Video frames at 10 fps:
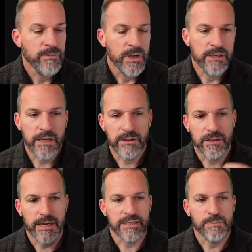
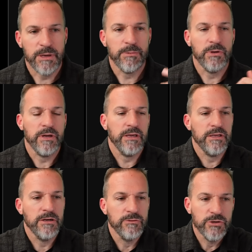nonetheless, people,
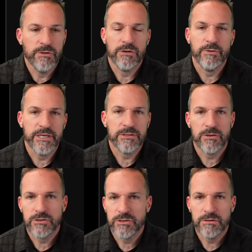do their
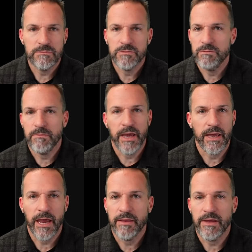research
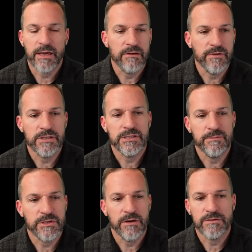and they convince
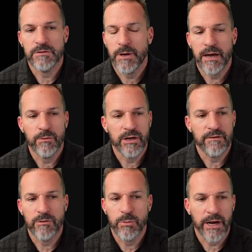themselves to buy
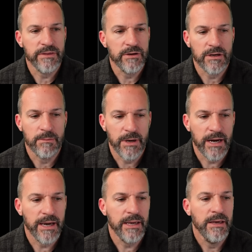whatever brand they're going to
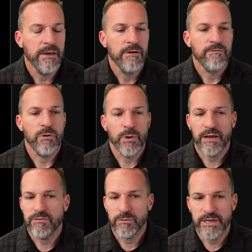buy for
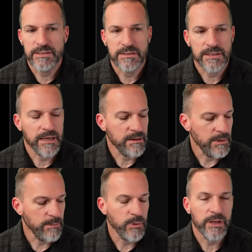whatever reasons they come
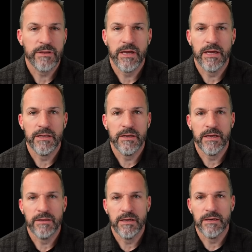up with, and
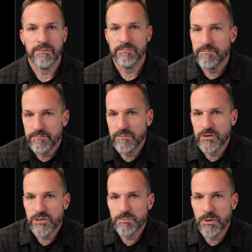
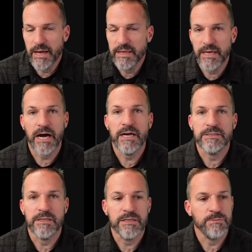they're just playing the
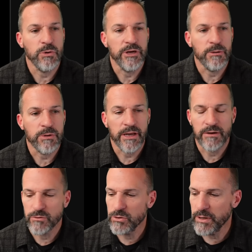odds at this point. You're
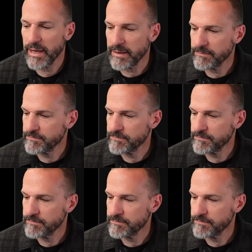playing roulette.